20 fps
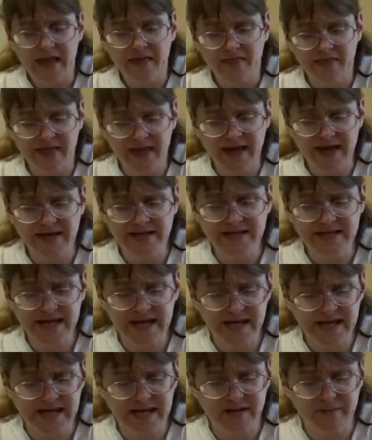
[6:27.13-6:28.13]
Then,
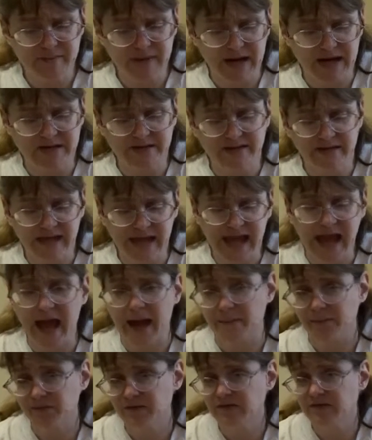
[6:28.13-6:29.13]
taking a box of
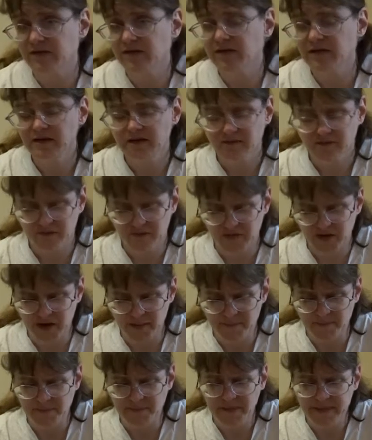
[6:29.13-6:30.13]
caps
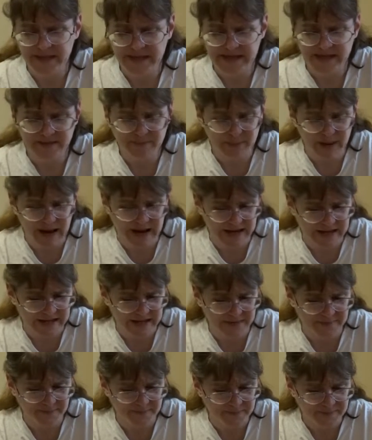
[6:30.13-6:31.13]
from his
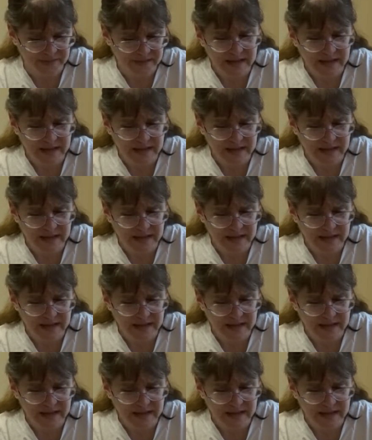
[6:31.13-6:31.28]
pocket,